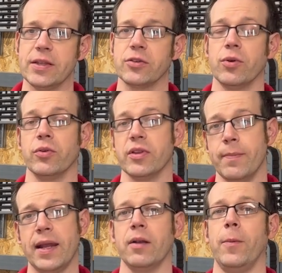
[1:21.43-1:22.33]
This caused the
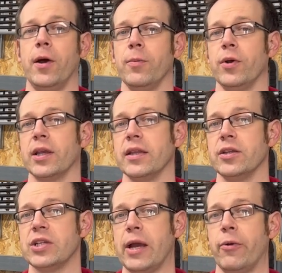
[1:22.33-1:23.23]
metal pipework
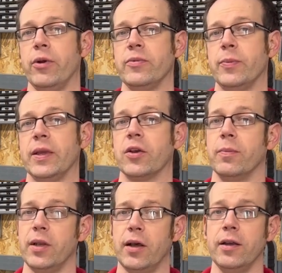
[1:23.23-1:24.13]
in the shower room to
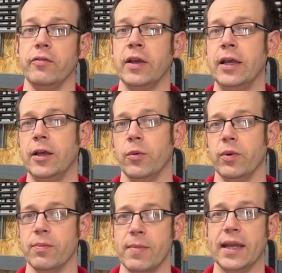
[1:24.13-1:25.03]
become live
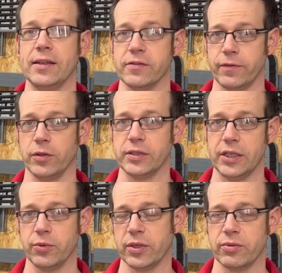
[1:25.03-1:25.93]
with mains
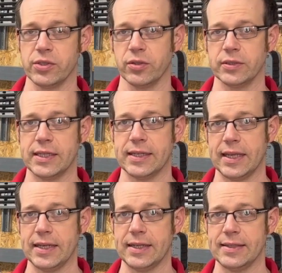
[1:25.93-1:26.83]
voltage, which resulted
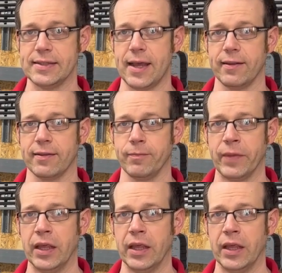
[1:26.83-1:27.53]
in his death.